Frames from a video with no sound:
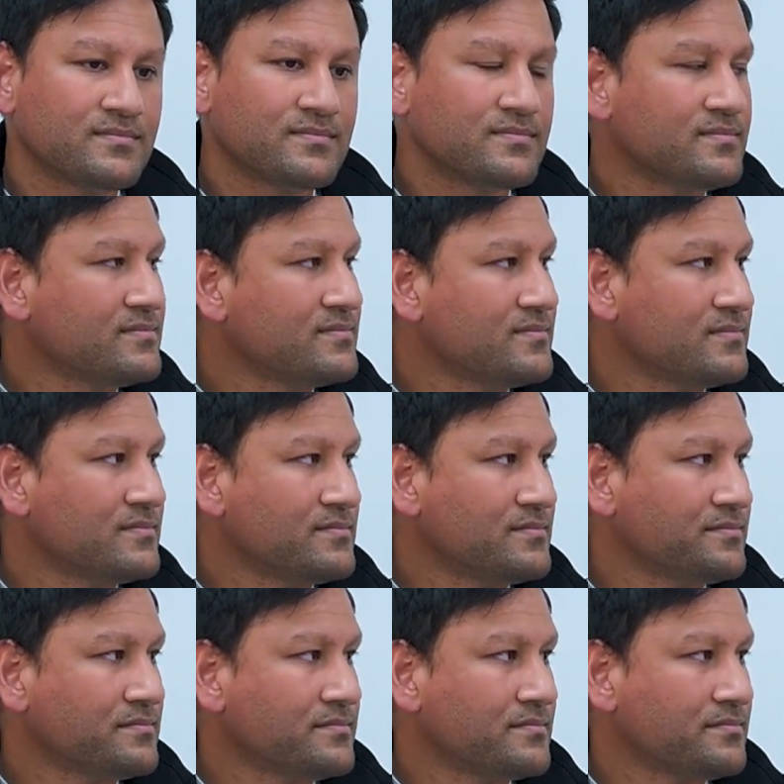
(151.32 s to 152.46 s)

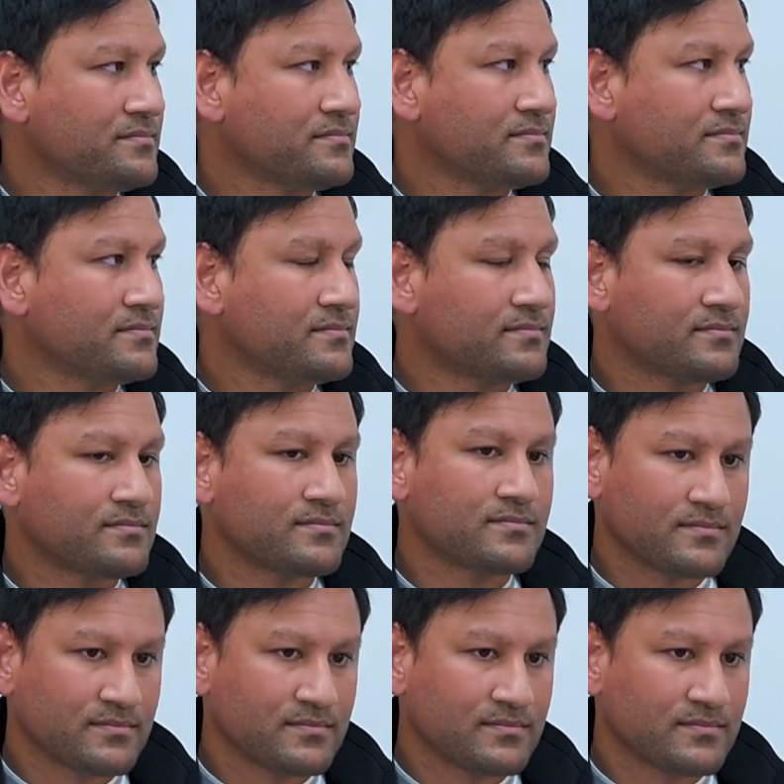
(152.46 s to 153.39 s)
(silent)